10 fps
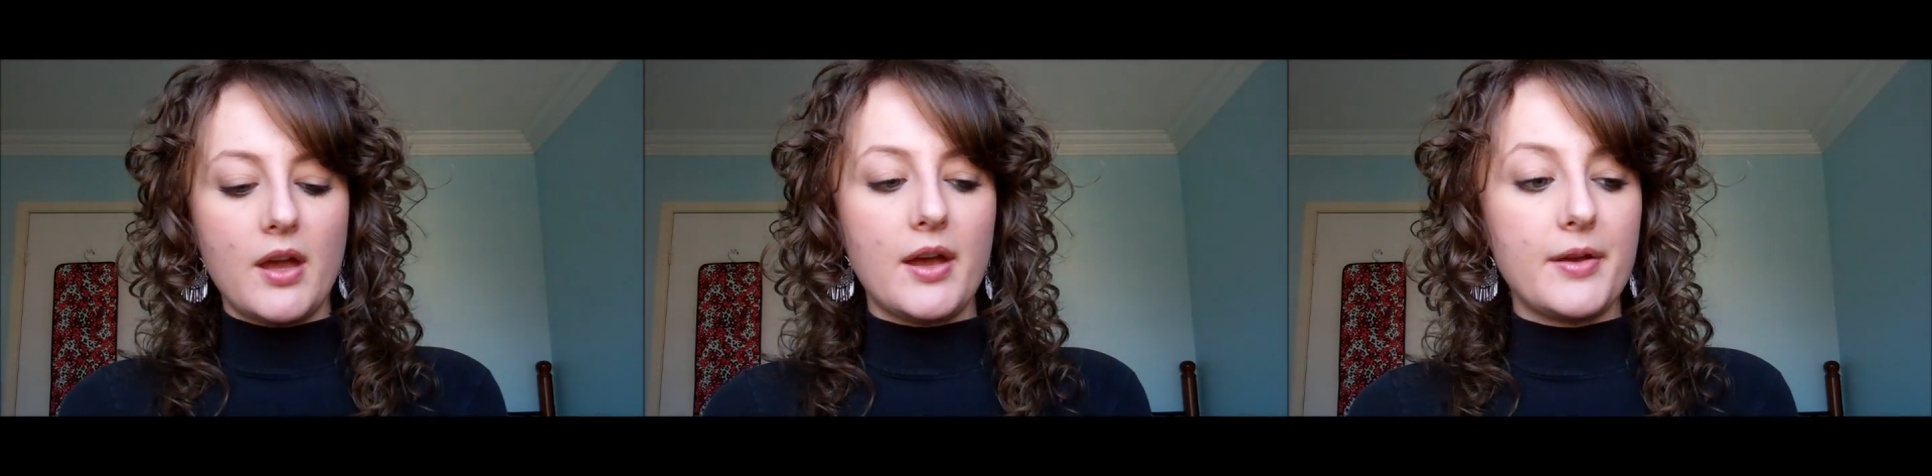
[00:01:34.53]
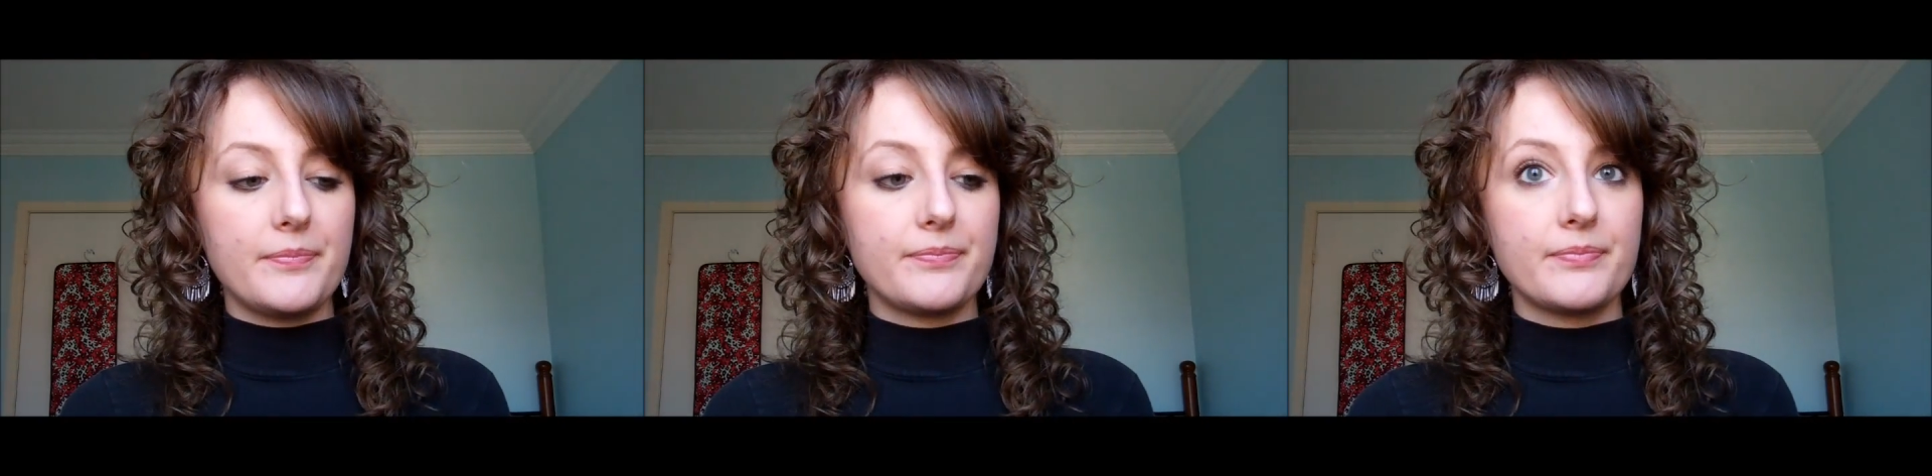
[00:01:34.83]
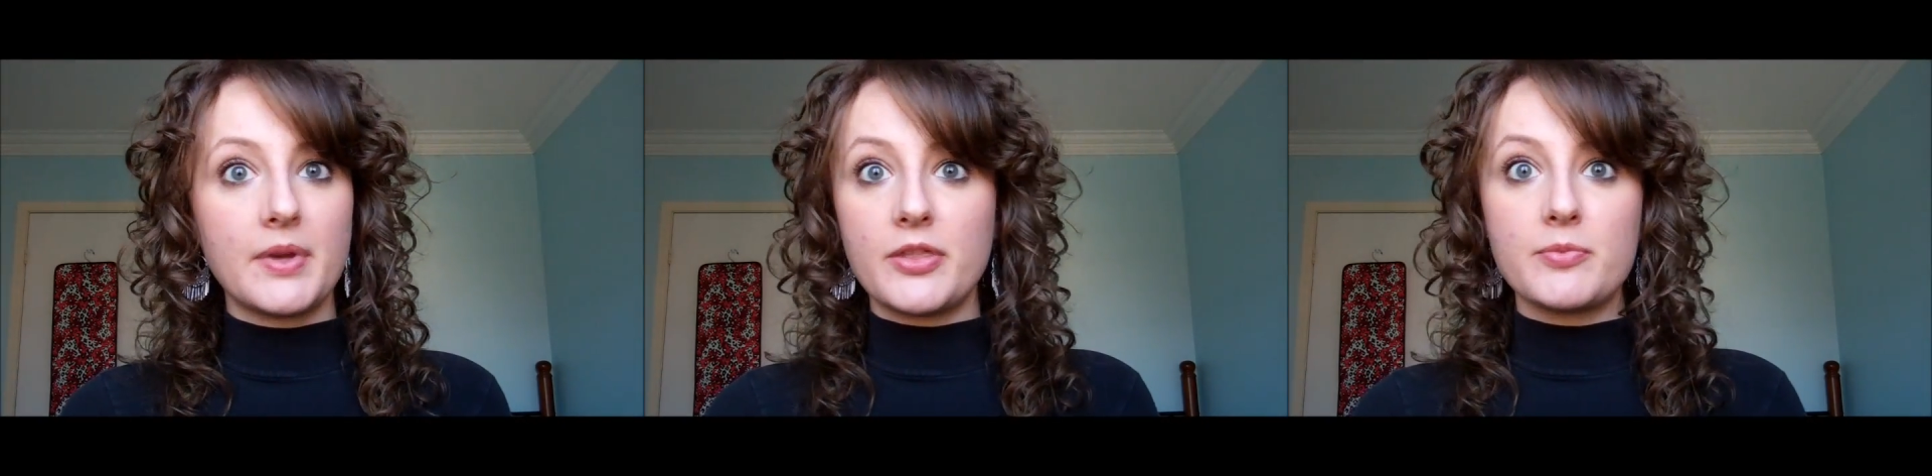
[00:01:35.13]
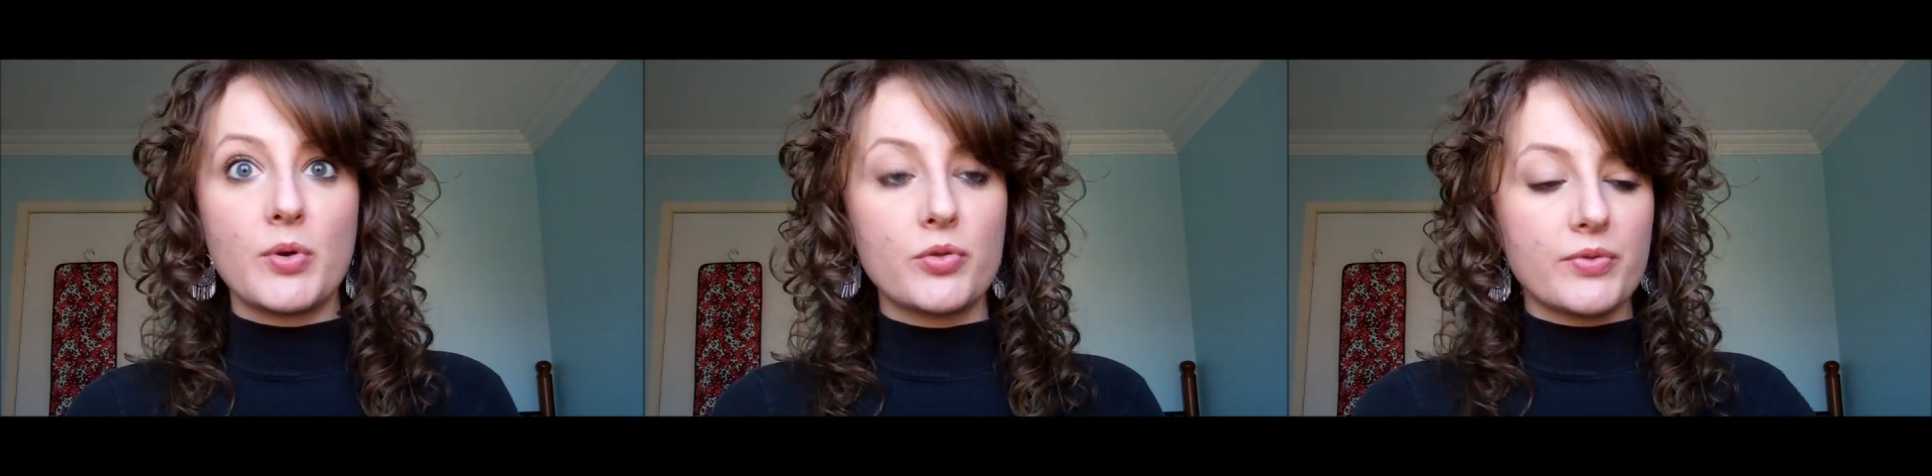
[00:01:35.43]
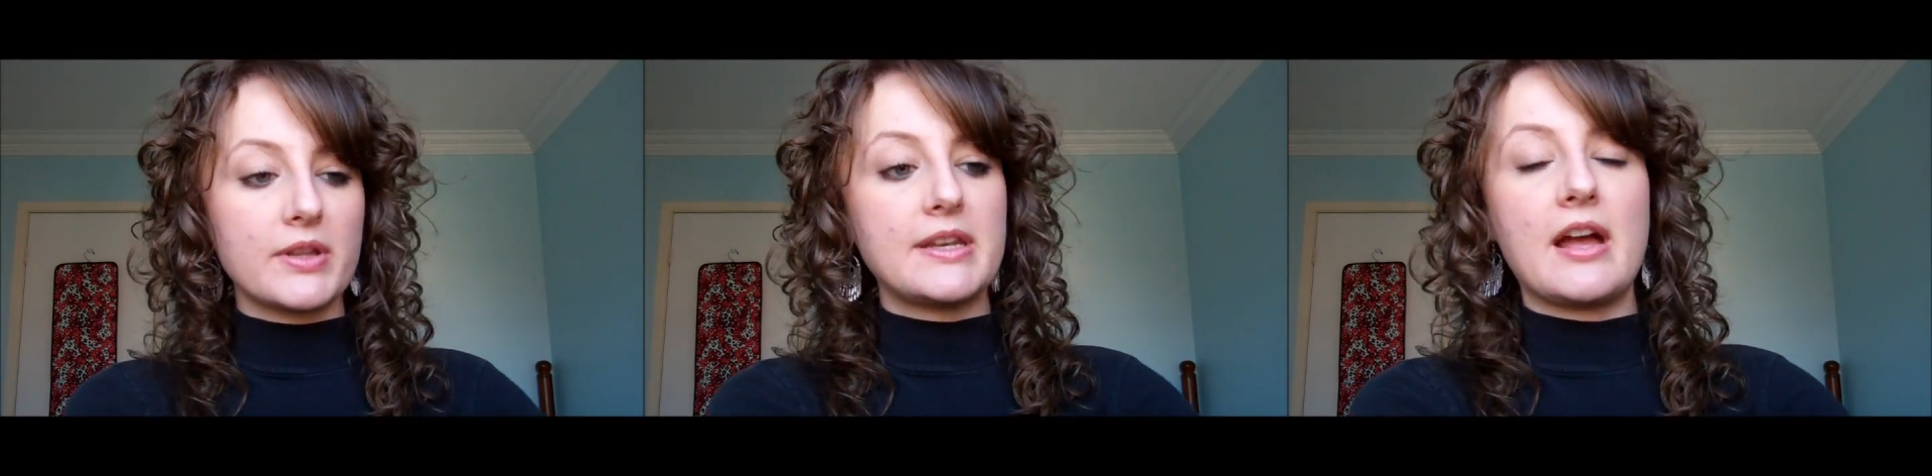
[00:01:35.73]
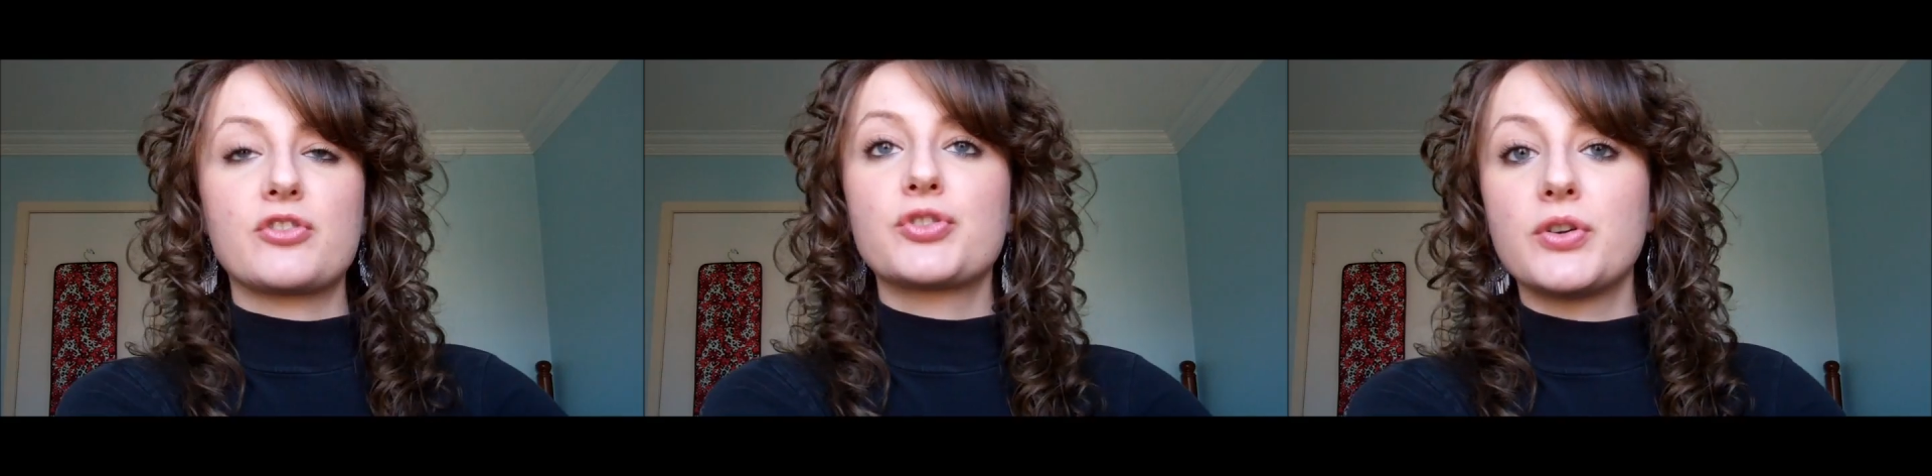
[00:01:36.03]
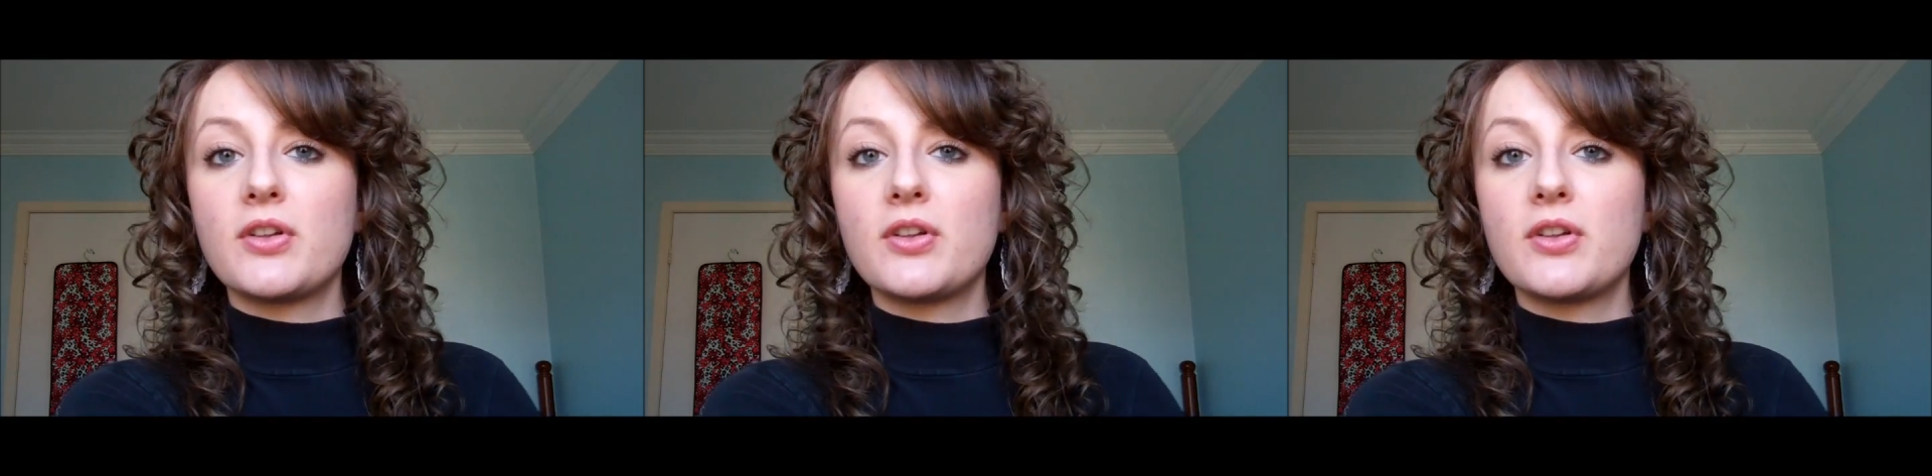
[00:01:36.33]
um, but they're both really natural,